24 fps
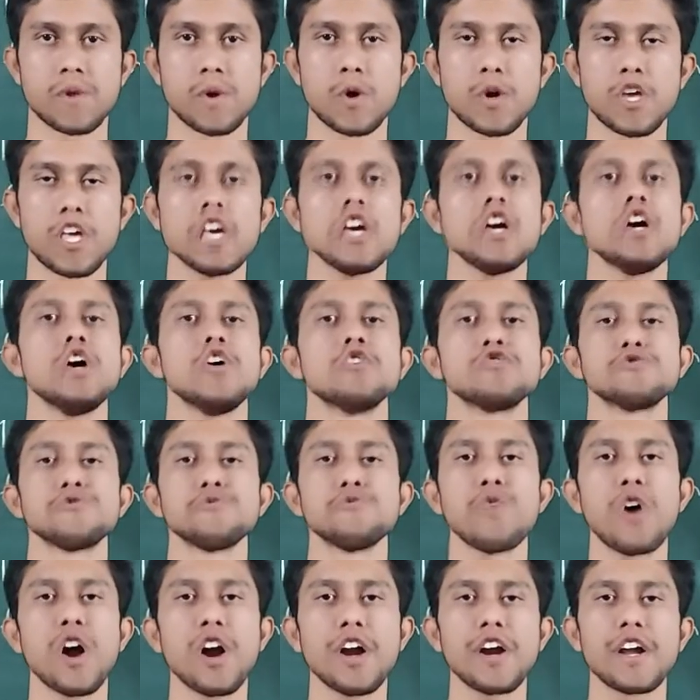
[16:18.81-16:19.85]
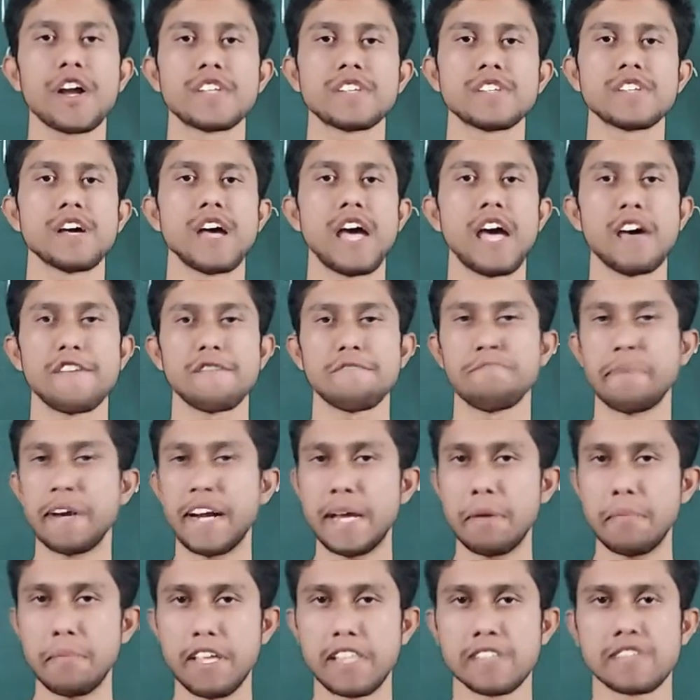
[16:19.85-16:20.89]
Okay, so what does
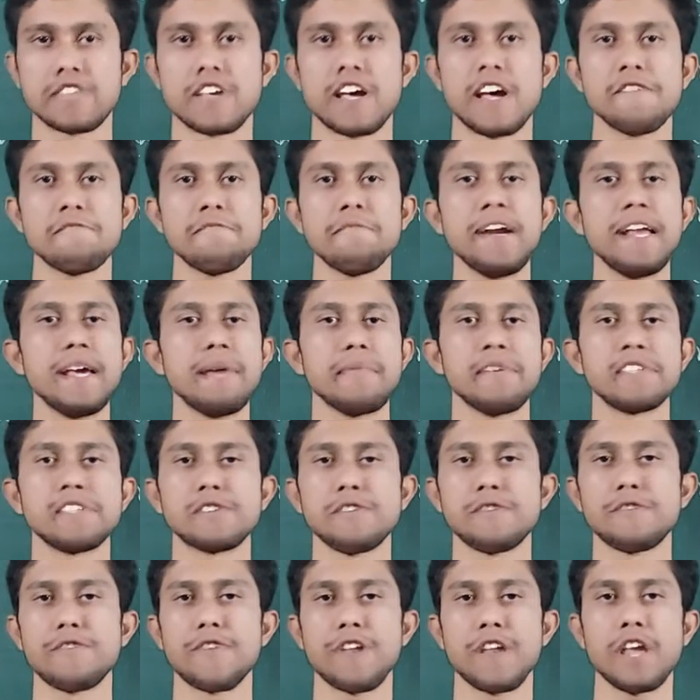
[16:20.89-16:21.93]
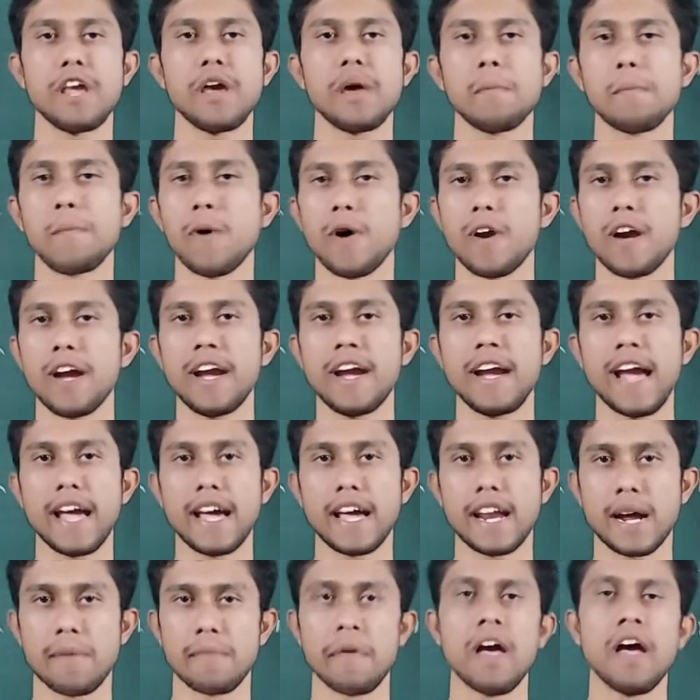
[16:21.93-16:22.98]
FBD means? FBD means free body
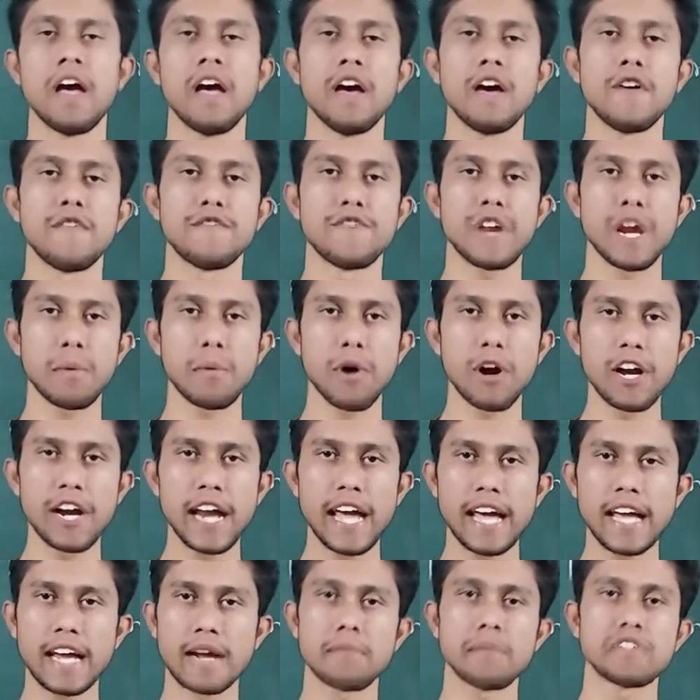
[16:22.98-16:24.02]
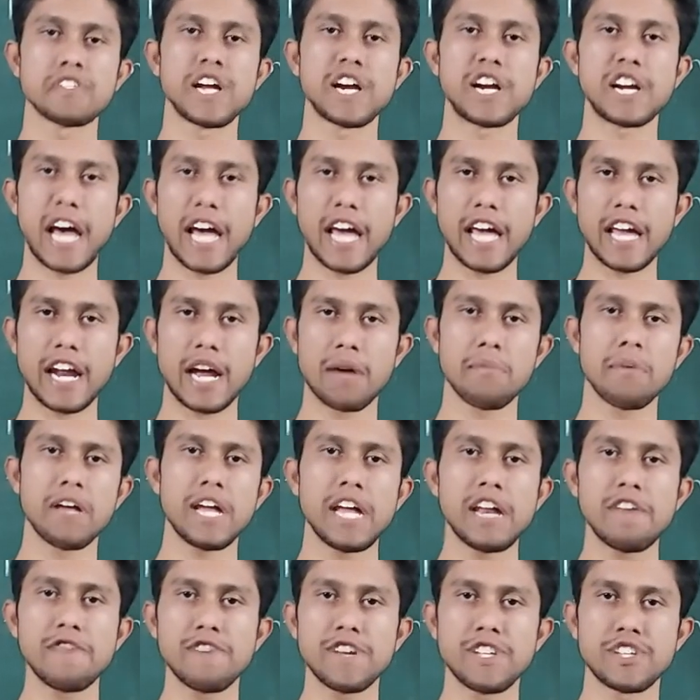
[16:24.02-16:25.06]
diagram. Free body diagram is a diagram
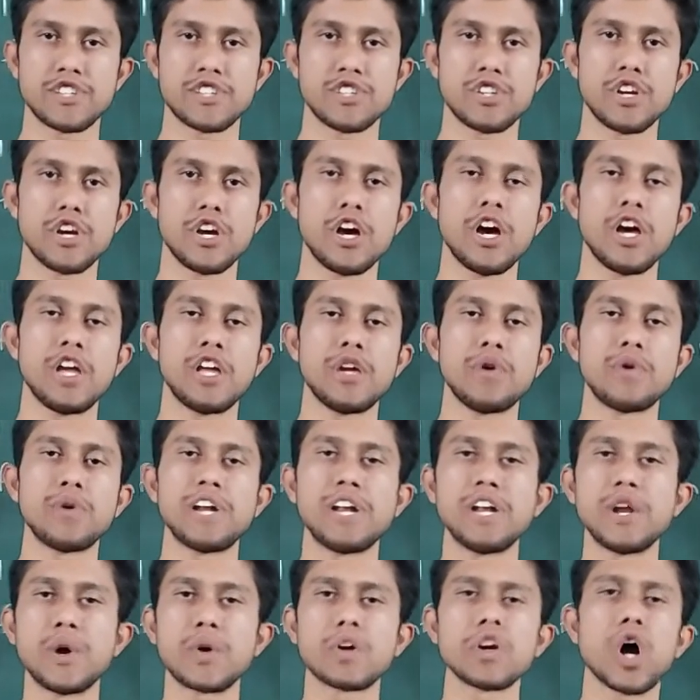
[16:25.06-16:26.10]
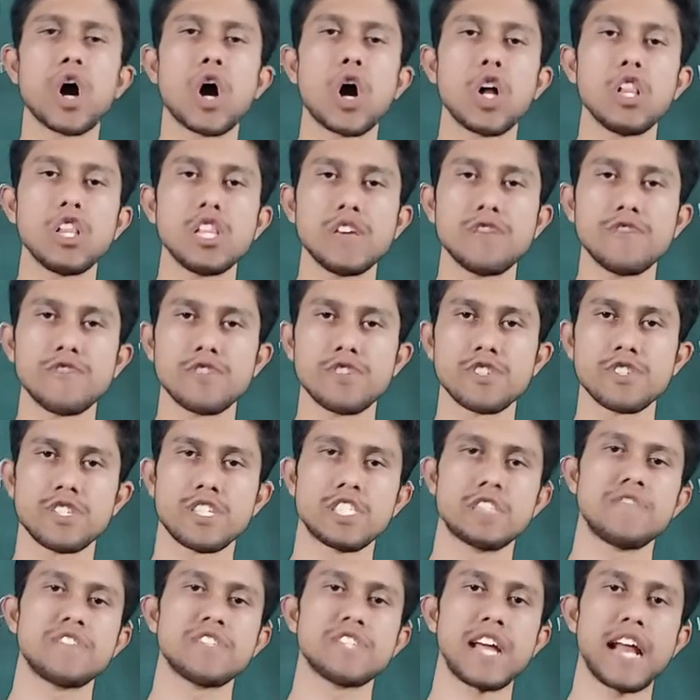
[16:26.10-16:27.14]
in which you denote all the
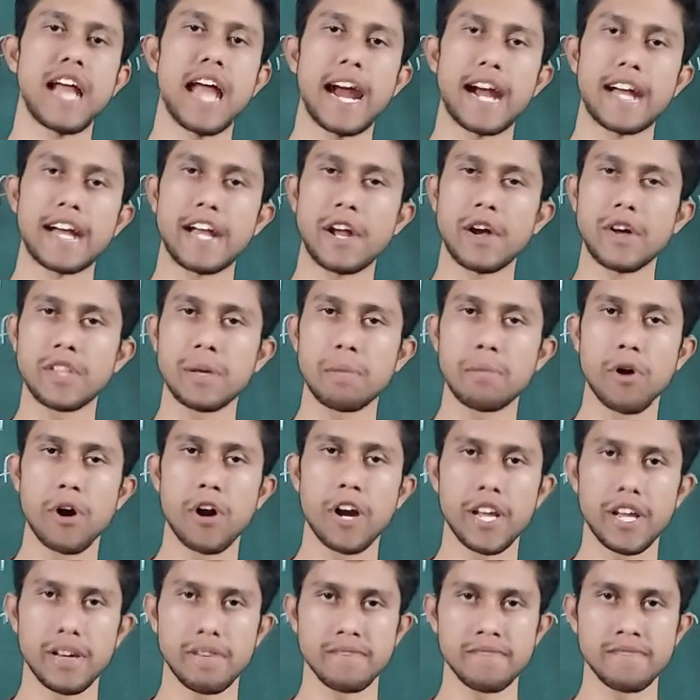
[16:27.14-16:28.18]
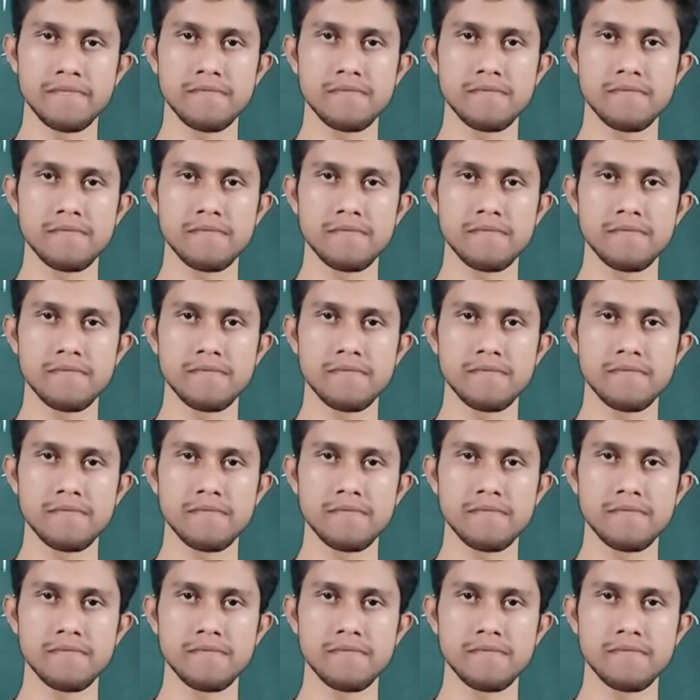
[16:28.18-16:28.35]
forces which are acting on the body.